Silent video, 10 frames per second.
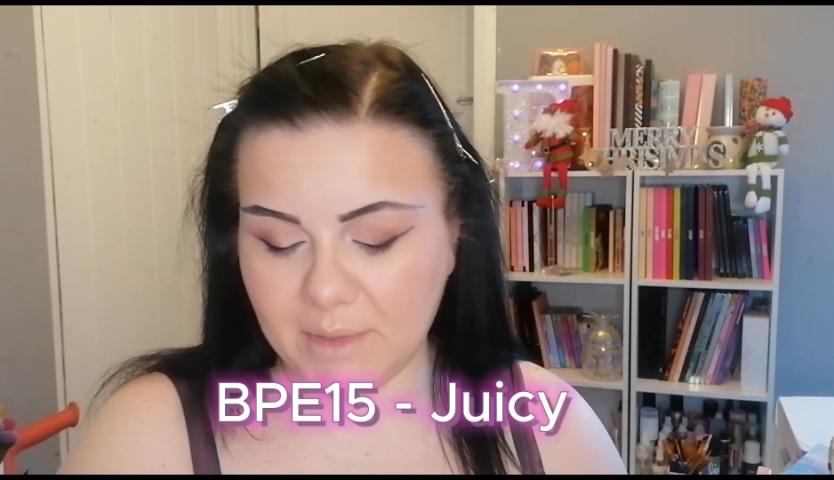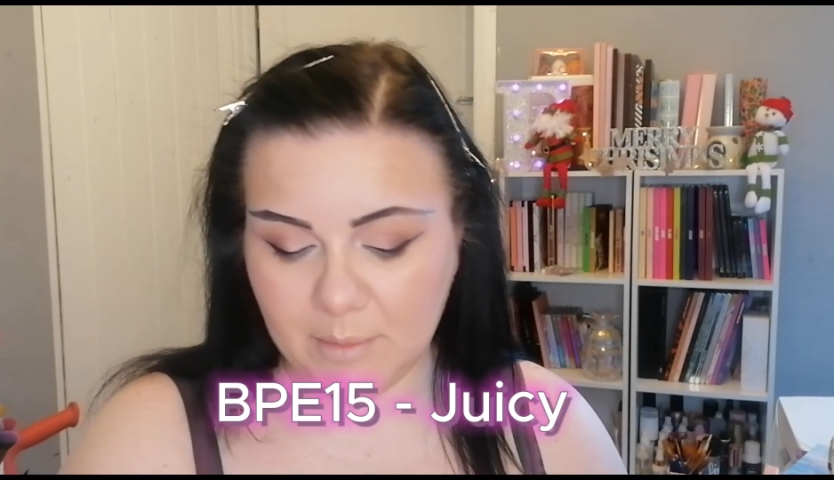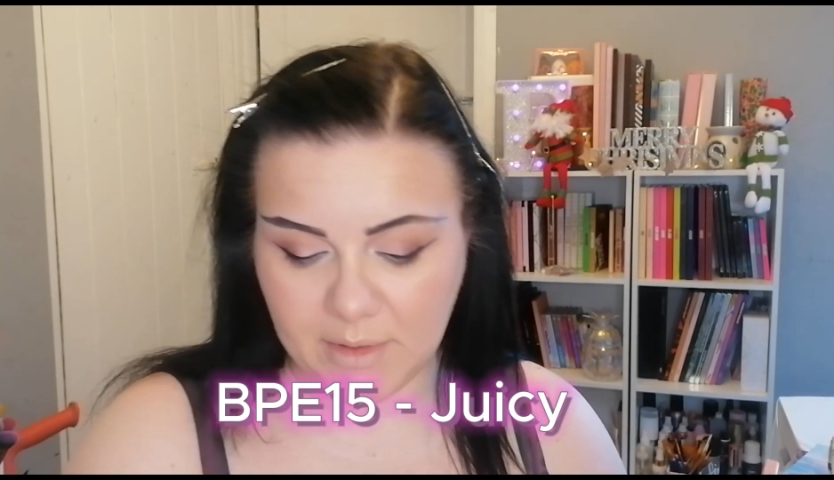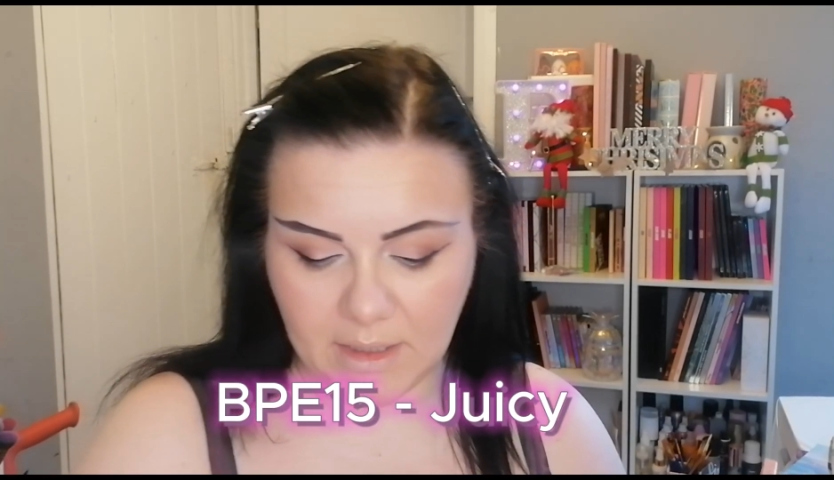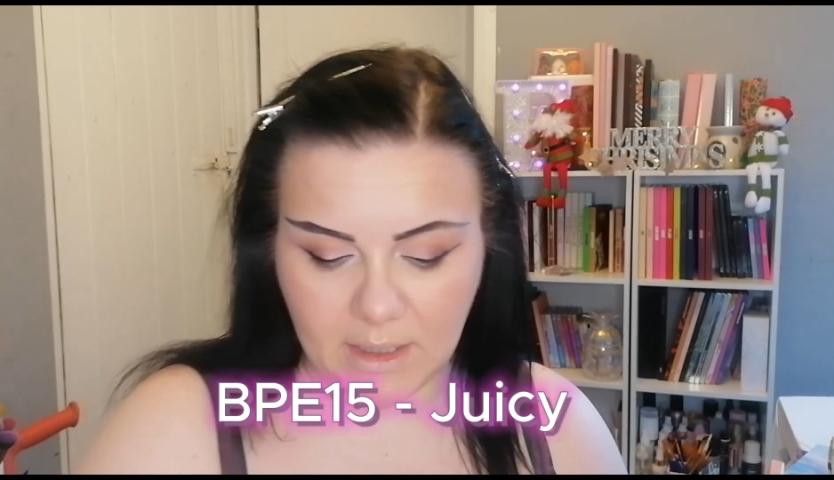
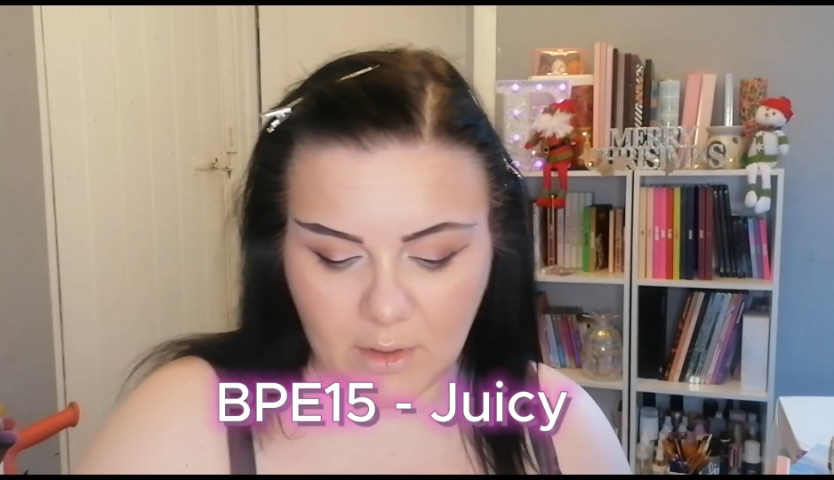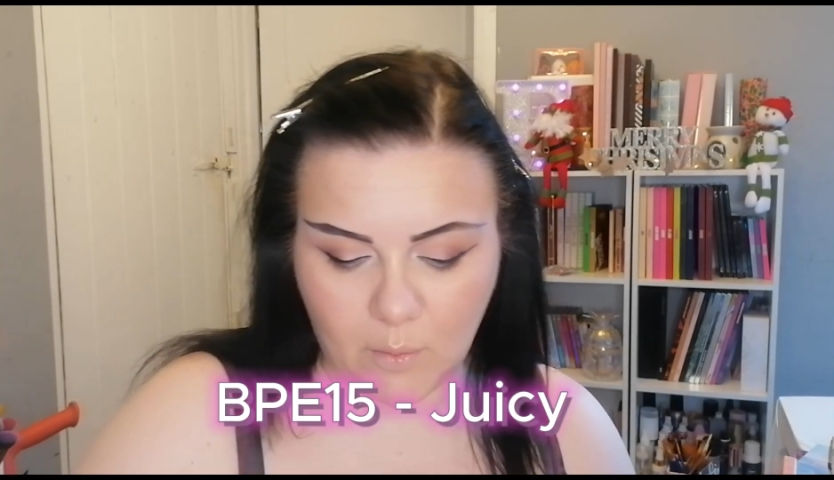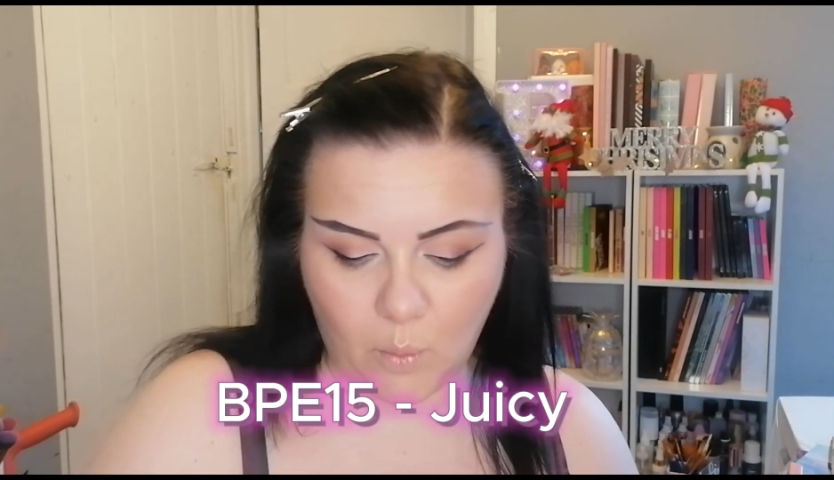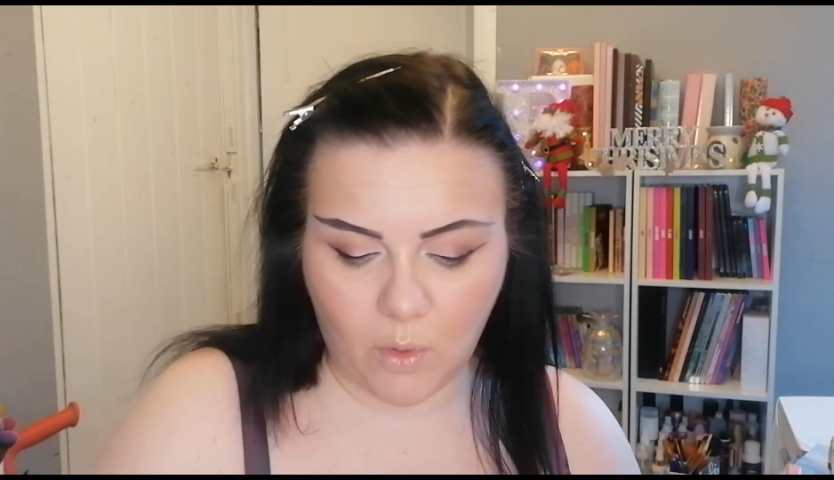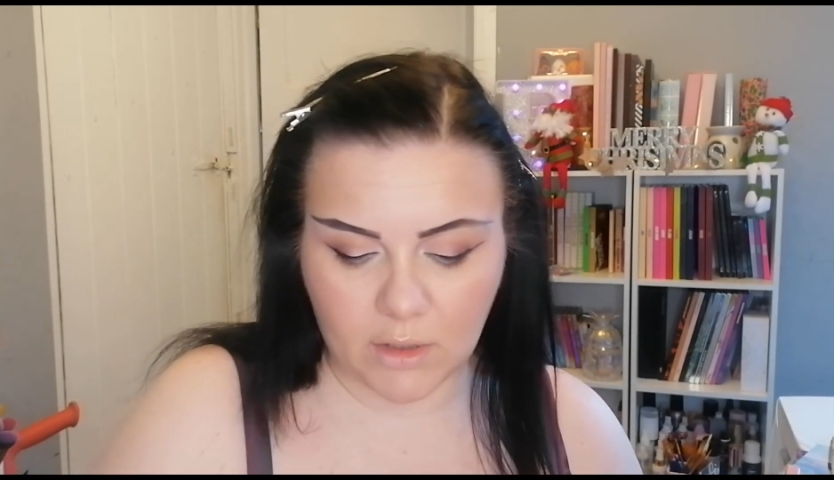
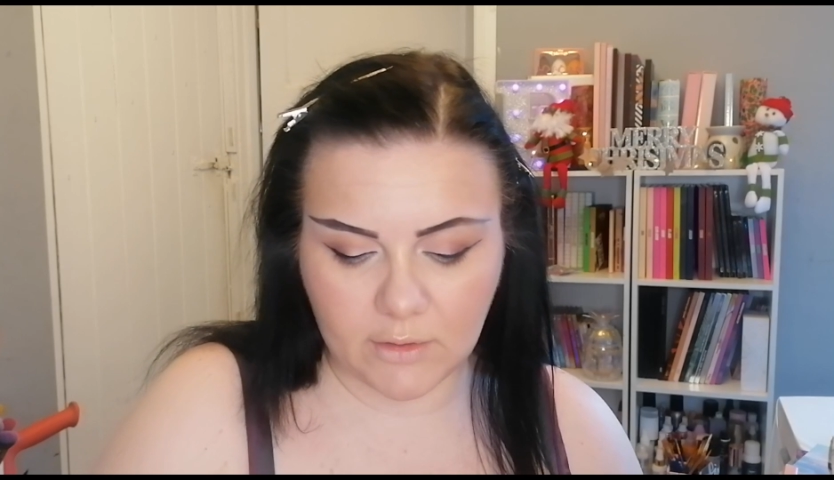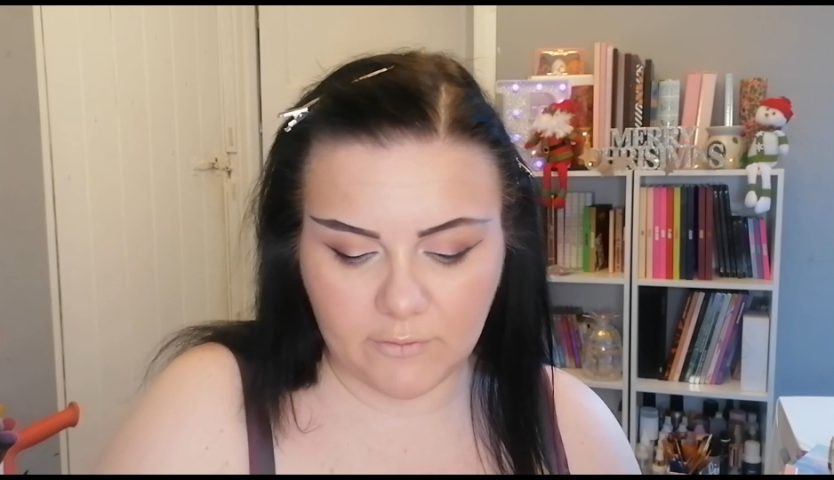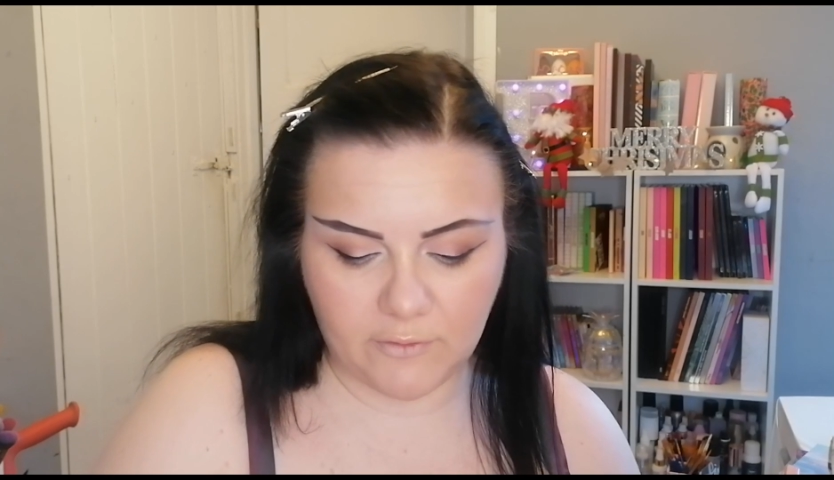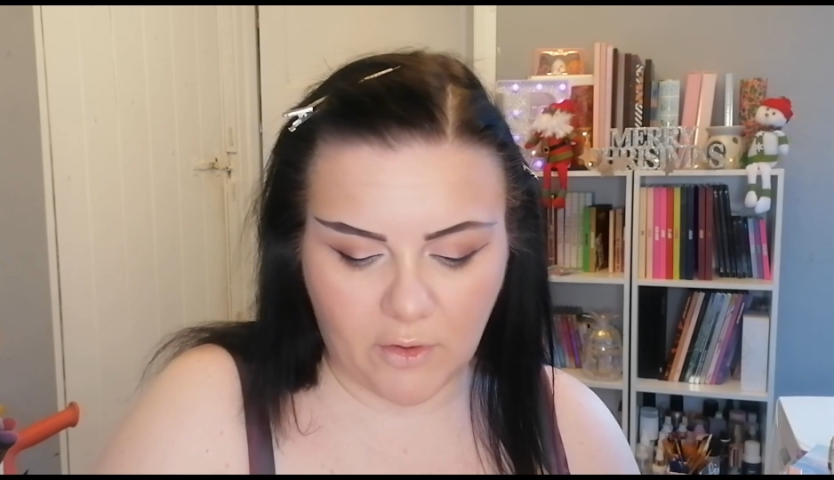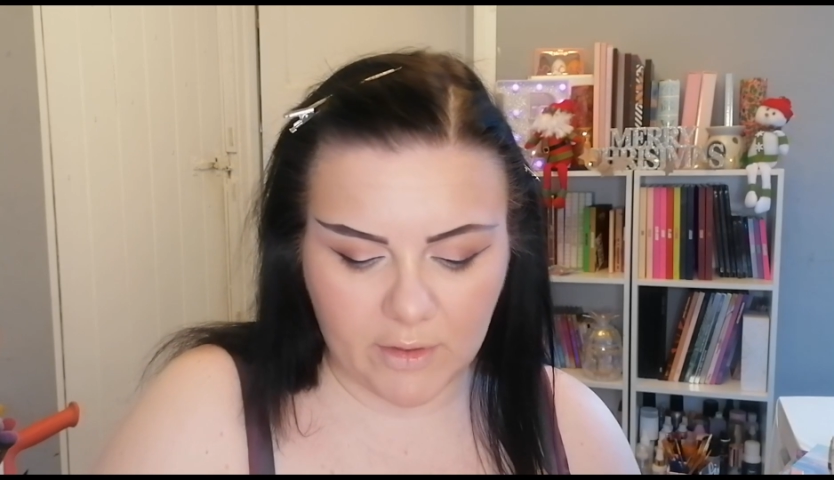PPE
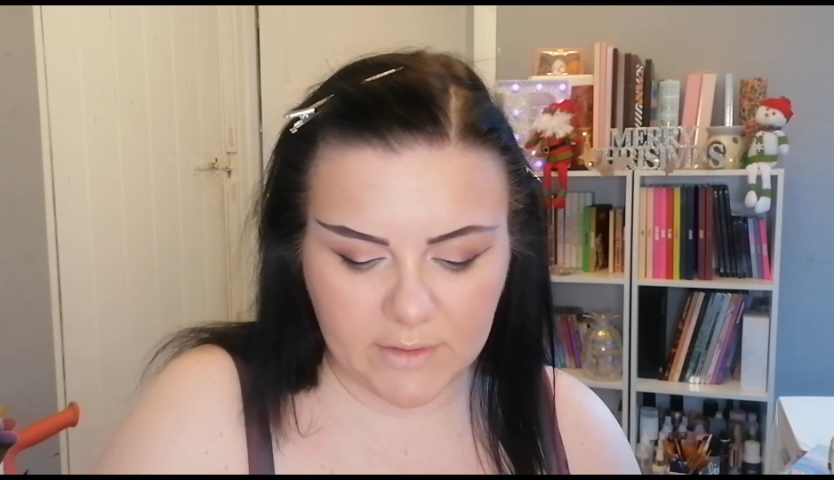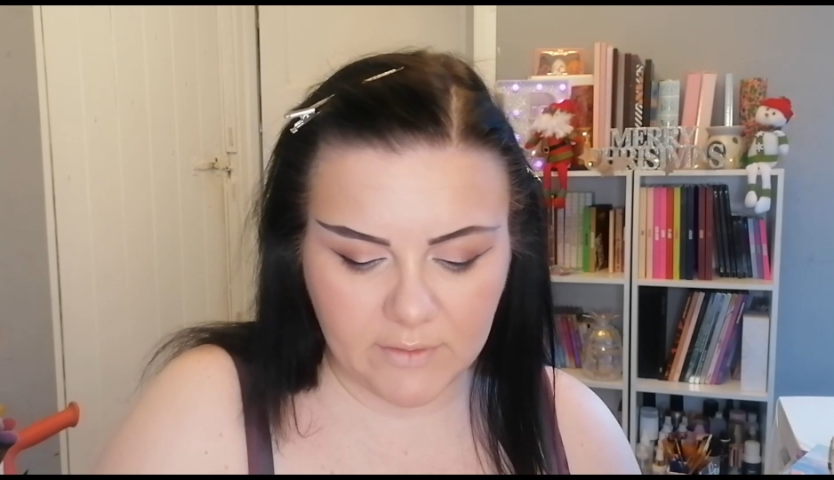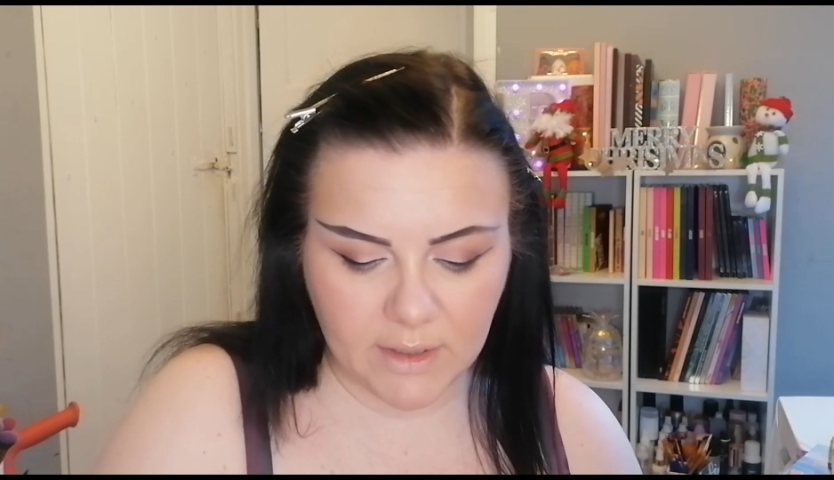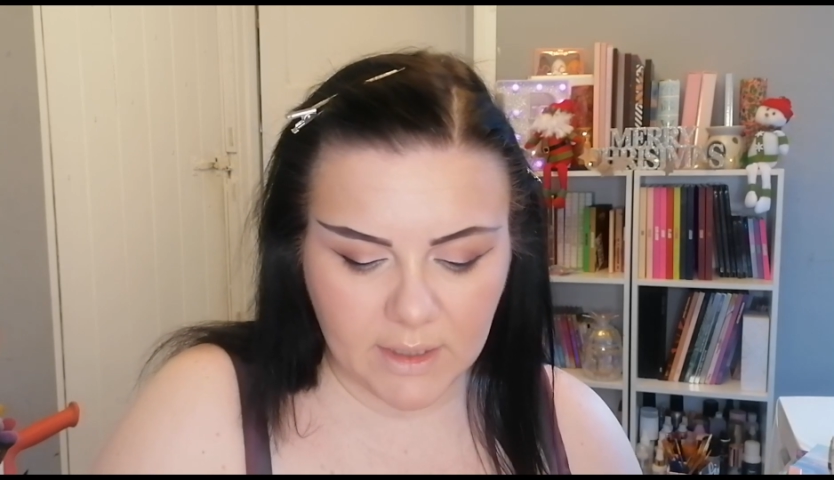15.